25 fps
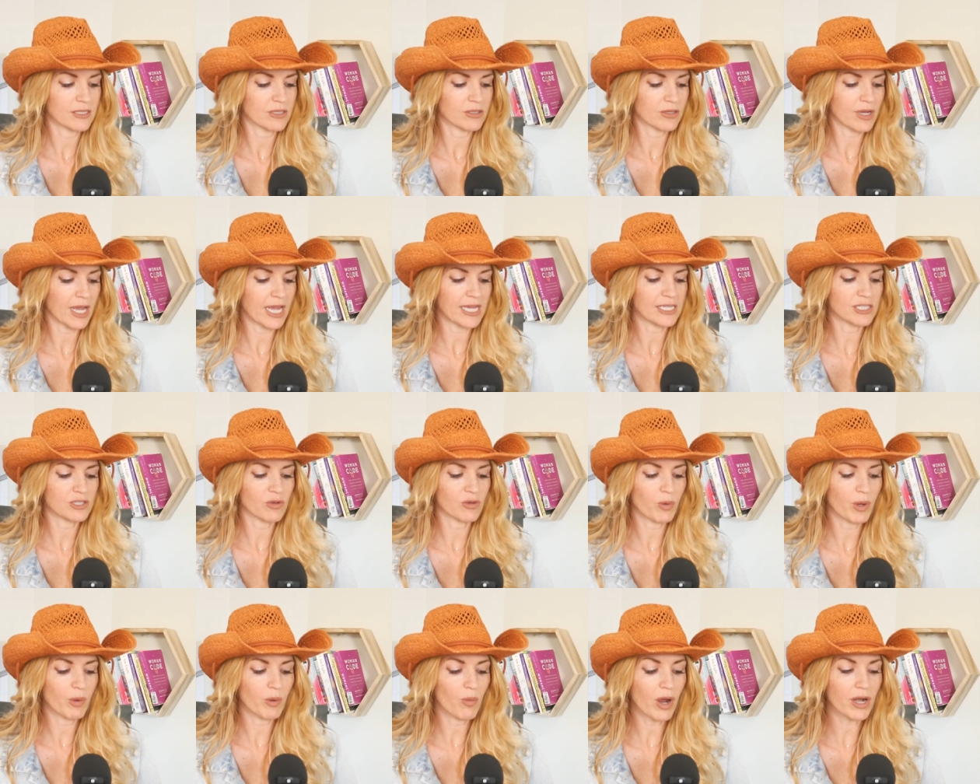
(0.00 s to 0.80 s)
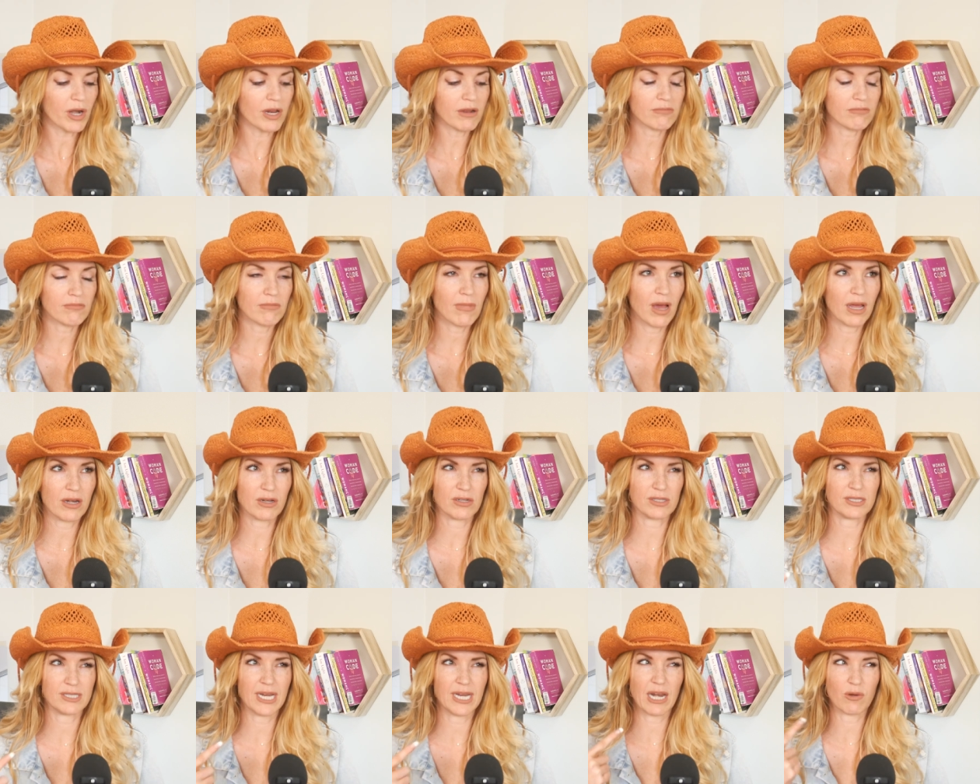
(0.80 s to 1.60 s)
Okay, so we want to
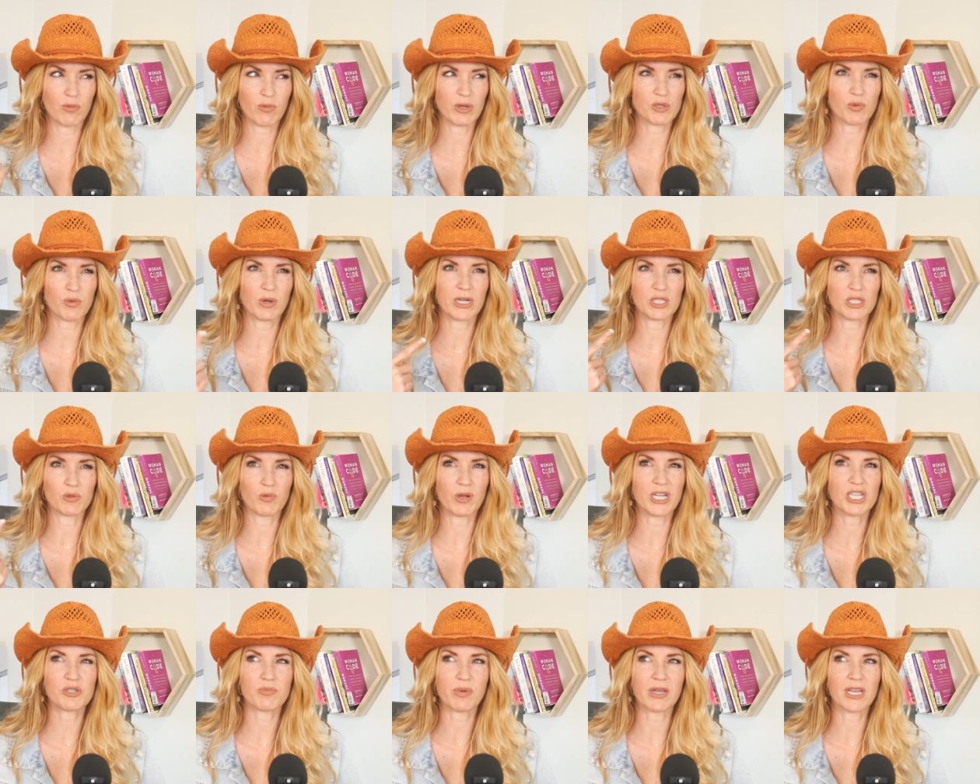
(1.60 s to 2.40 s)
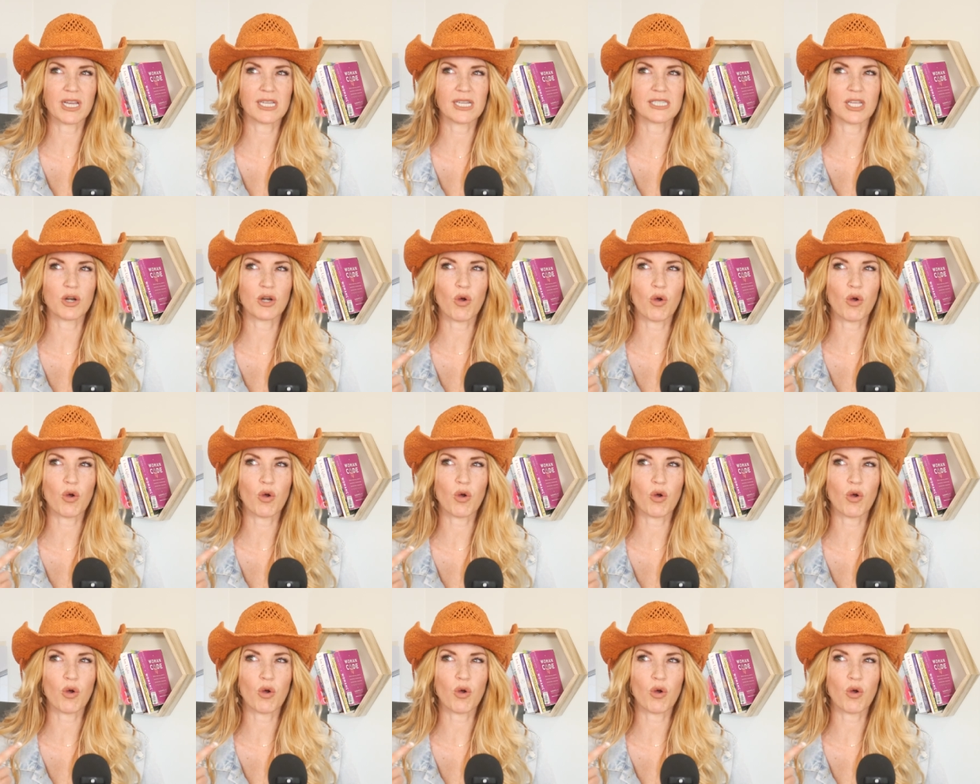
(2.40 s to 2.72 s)
understand which one is which because,